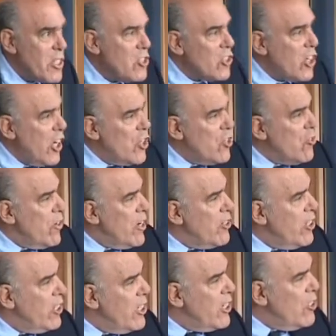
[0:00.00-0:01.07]
these
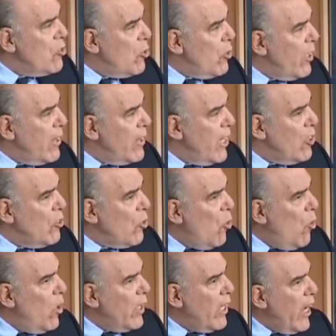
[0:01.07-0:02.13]
countries, and these sort of things
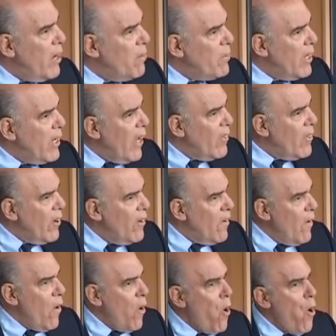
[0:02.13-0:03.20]
all came together,
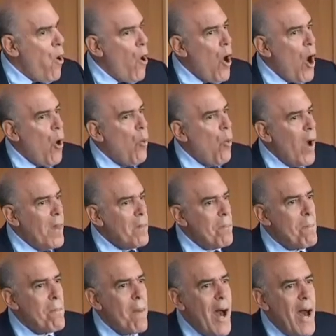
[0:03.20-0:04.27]

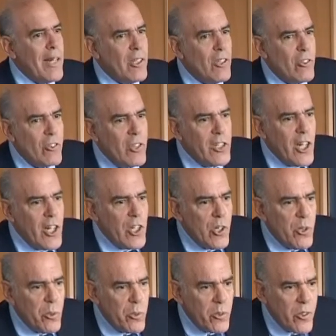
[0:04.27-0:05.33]
what models did they
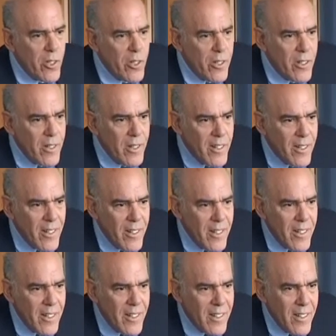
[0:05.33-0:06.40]
use?
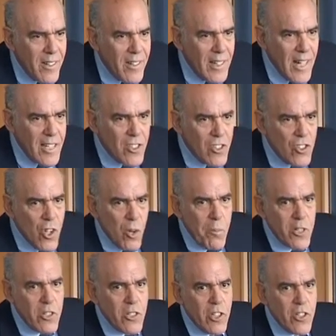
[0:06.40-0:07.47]
Not so
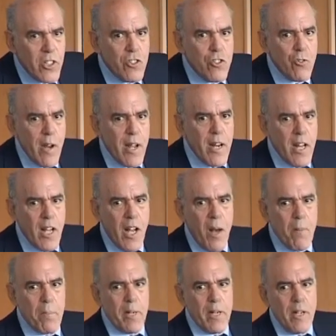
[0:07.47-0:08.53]
much the trading
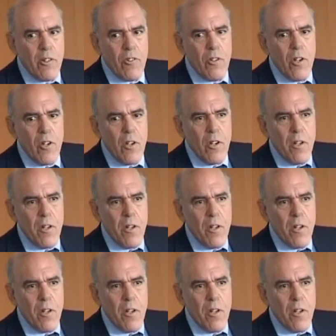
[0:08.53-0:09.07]
companies,